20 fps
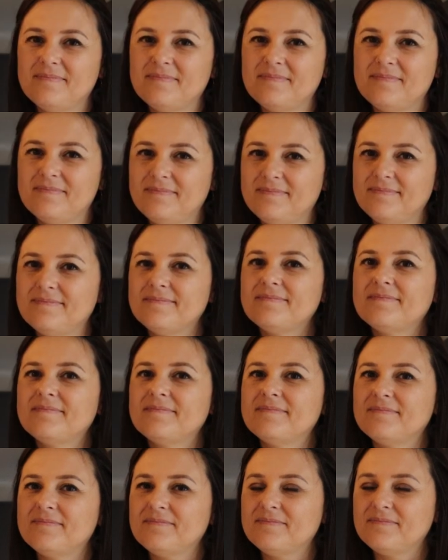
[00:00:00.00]

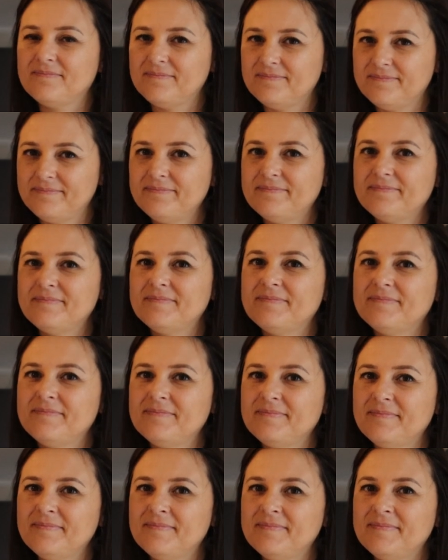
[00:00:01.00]

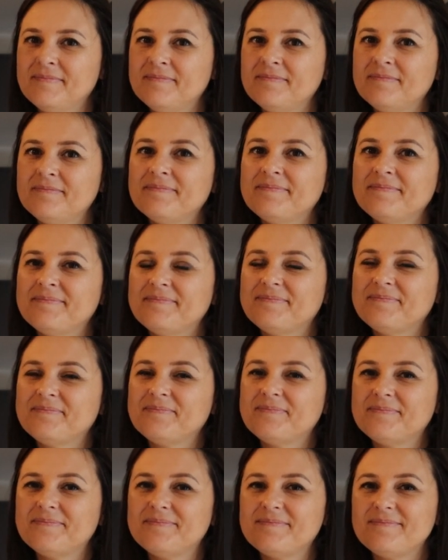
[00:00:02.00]

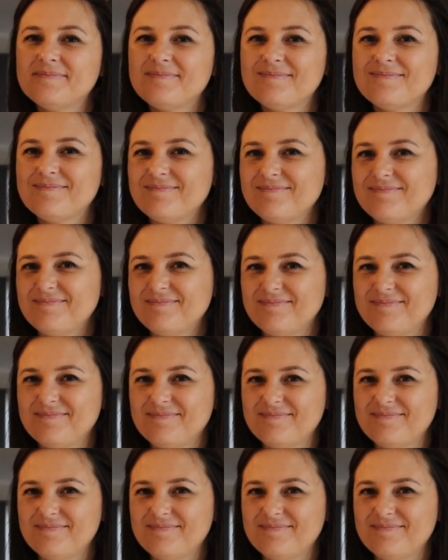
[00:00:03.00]
(silent)